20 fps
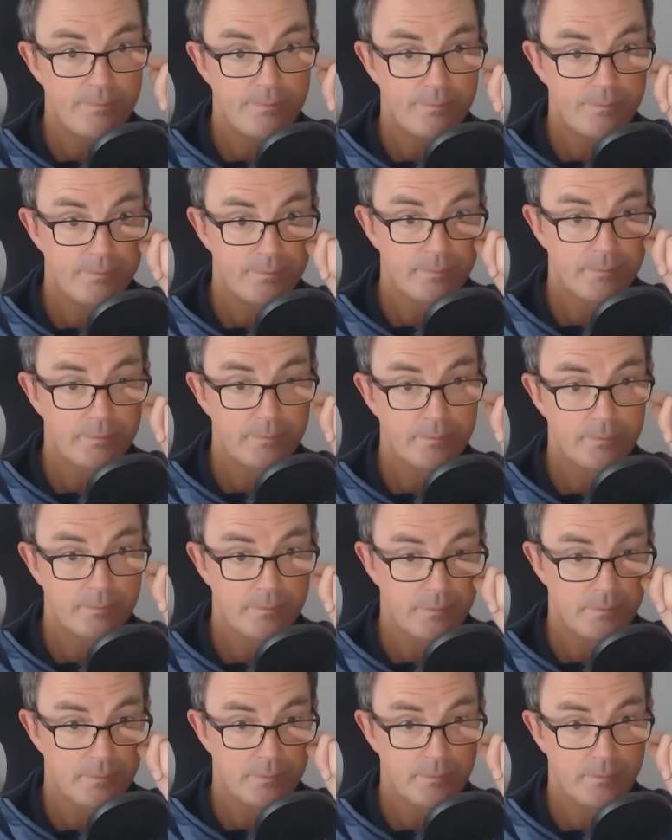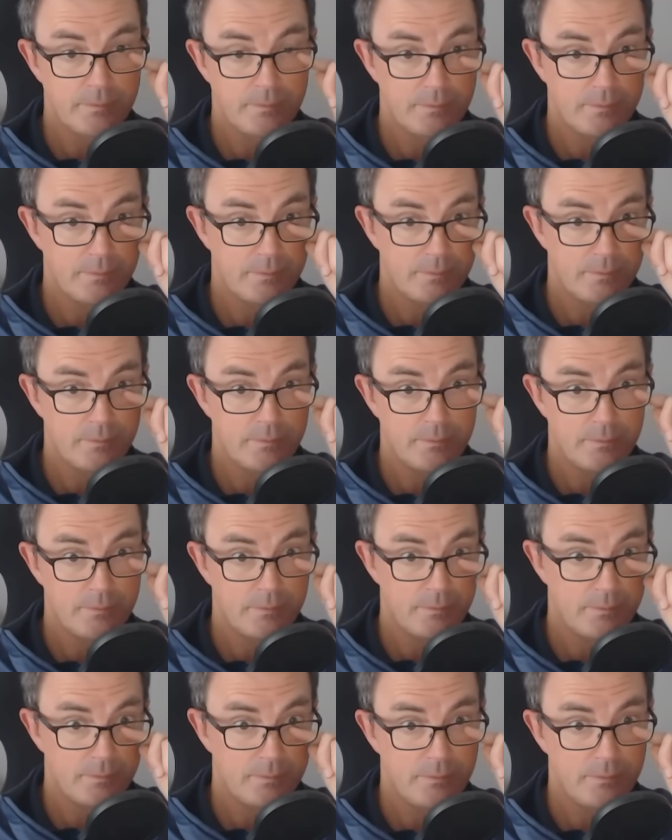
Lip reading: Nobody speaks.